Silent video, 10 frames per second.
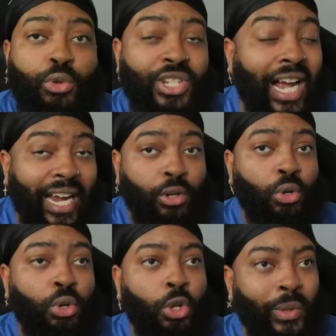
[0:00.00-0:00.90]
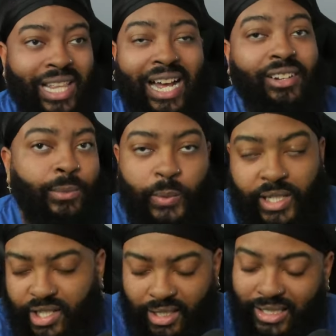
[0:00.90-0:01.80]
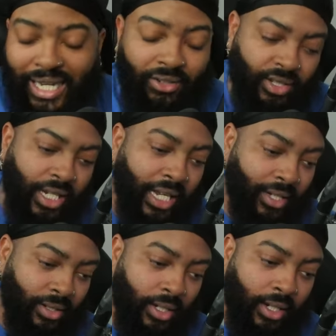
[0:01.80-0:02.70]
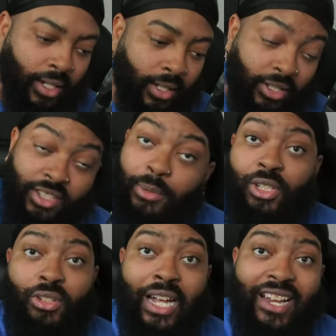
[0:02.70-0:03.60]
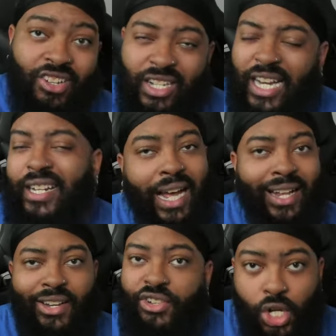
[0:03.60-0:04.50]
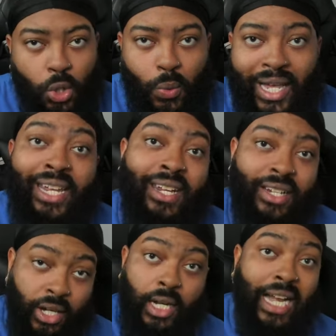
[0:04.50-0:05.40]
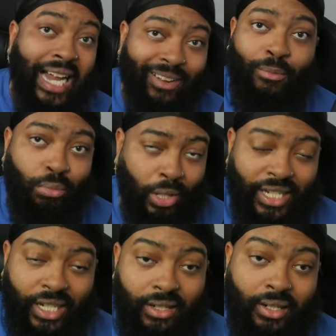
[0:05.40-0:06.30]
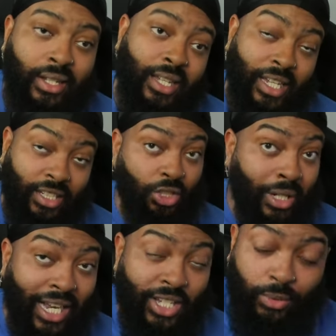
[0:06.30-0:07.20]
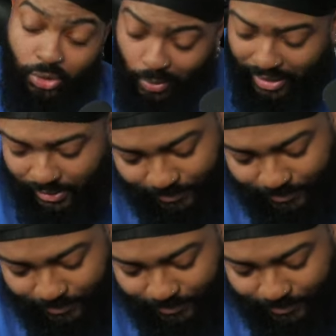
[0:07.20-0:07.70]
title without him reaching 1,000 days. There's some of you guys that are like, nah, there's no way they're going to have him break it. And you guys were correct.